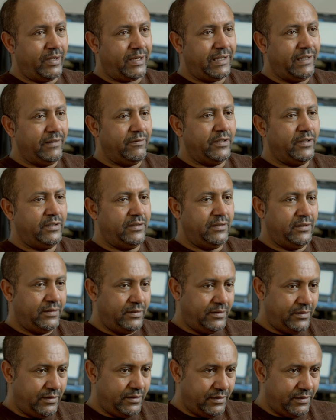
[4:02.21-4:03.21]
You are
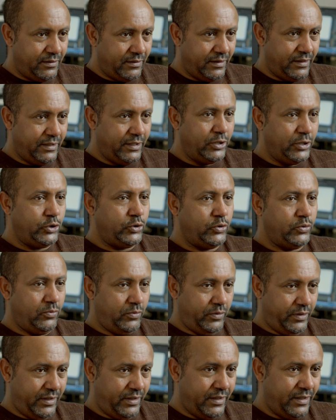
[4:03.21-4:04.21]
given an
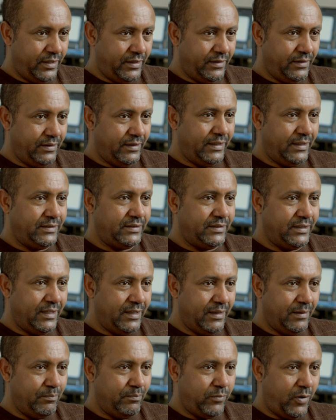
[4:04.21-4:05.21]
issue and
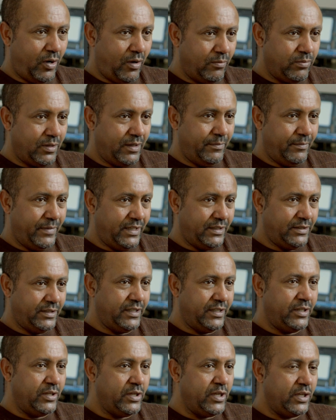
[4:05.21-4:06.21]
that's a problem
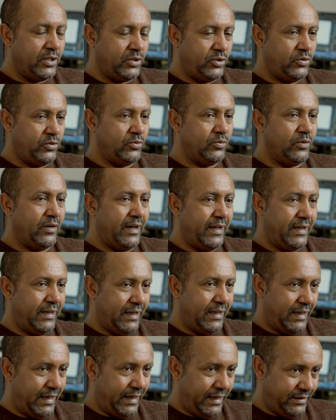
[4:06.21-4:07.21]
and you need to
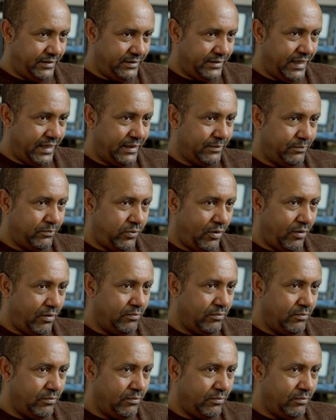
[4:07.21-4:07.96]
analyze that